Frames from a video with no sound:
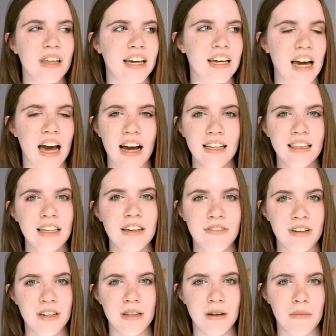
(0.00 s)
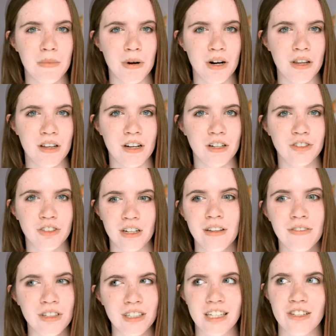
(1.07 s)
Like I live in a part of the country, I
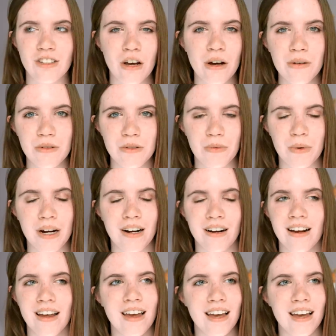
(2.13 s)
live on the east coast where